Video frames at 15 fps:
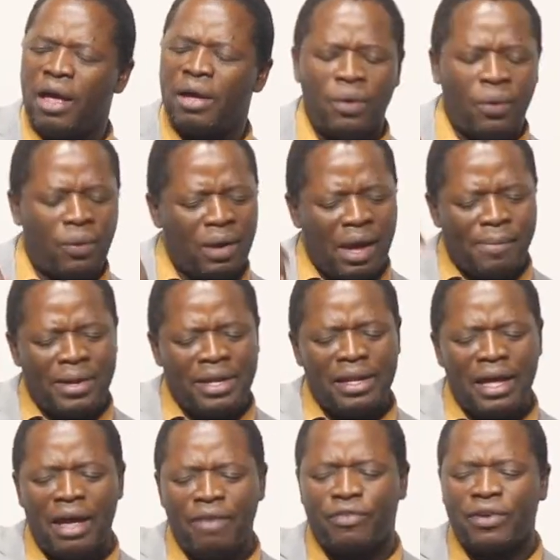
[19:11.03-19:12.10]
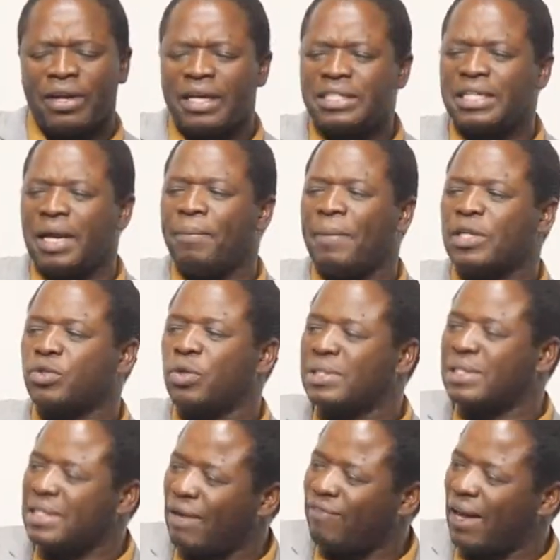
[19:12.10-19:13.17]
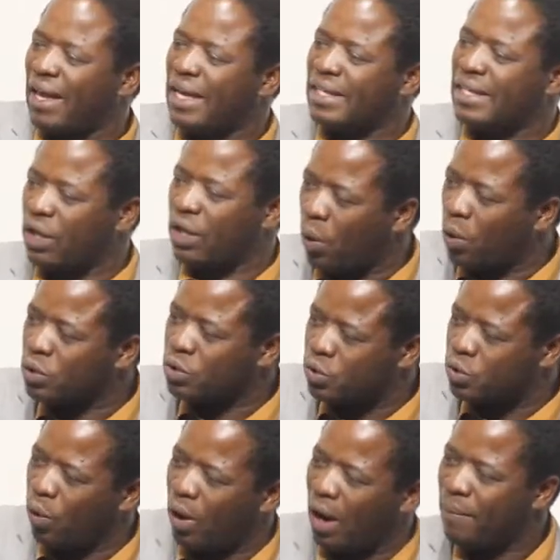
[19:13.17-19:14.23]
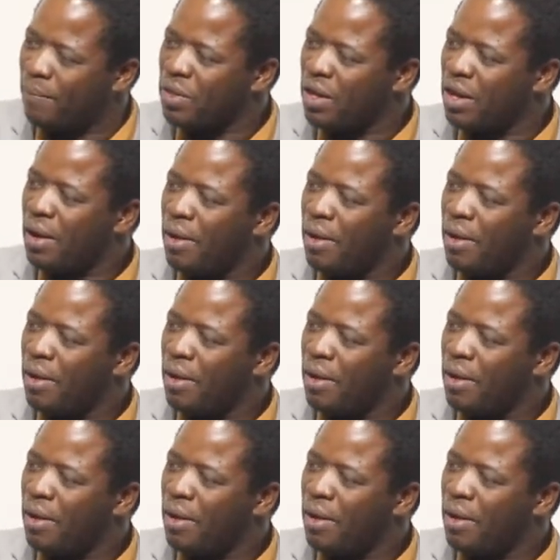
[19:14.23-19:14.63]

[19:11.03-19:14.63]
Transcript: No, I mean, every Christian must not suffer as a wrongdoer.